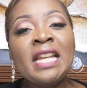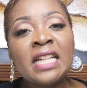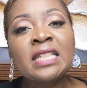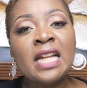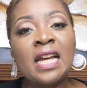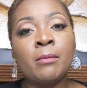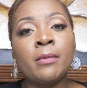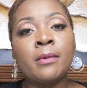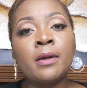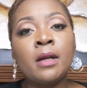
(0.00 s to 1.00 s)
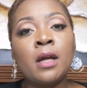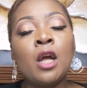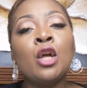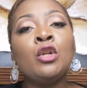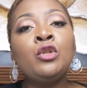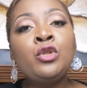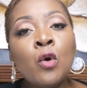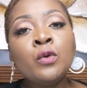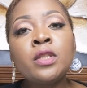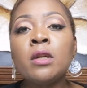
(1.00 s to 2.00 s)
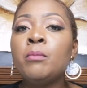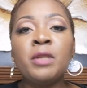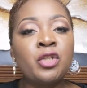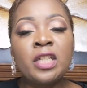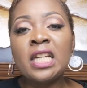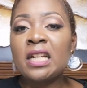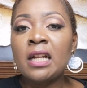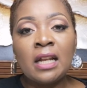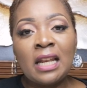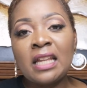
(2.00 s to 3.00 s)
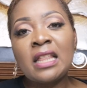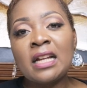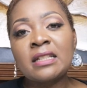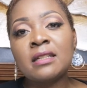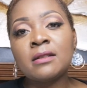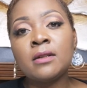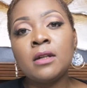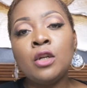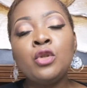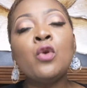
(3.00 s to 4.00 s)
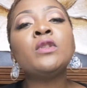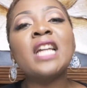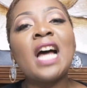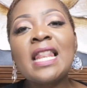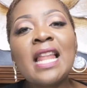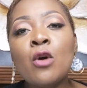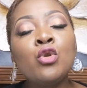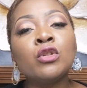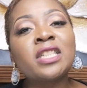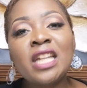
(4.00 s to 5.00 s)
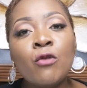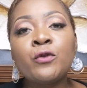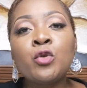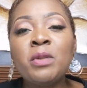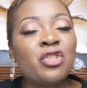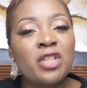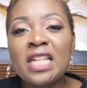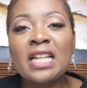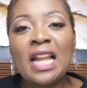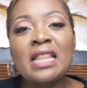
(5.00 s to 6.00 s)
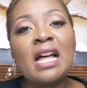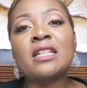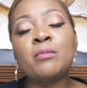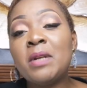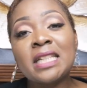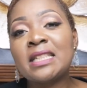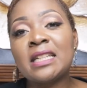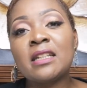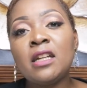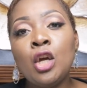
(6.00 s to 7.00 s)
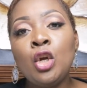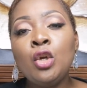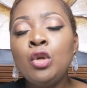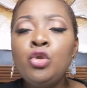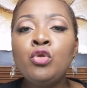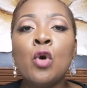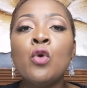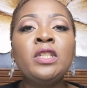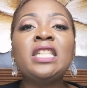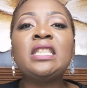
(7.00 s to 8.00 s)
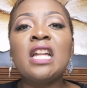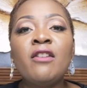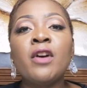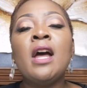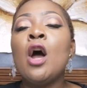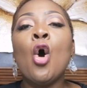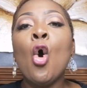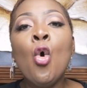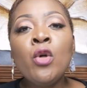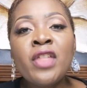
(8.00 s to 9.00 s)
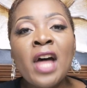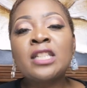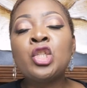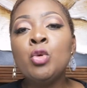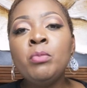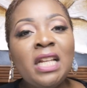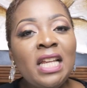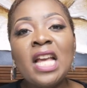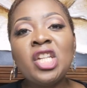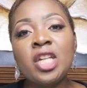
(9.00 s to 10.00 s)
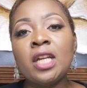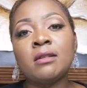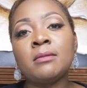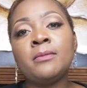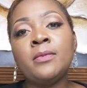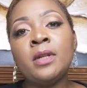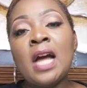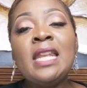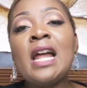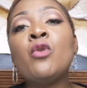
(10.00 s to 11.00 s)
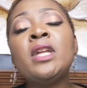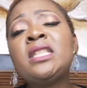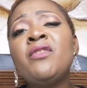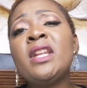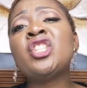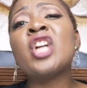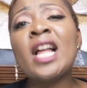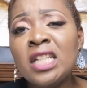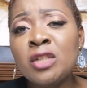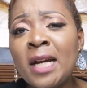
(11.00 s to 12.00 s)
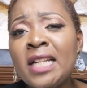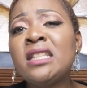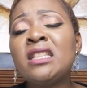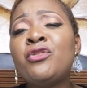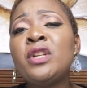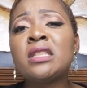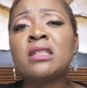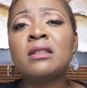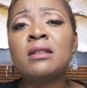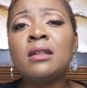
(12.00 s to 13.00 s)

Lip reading: But next time, don't be treated like that. Don't allow yourself to be treated like that, Blessing. You don't deserve all that humiliation. And now there's even a challenge by Daddy Freeze.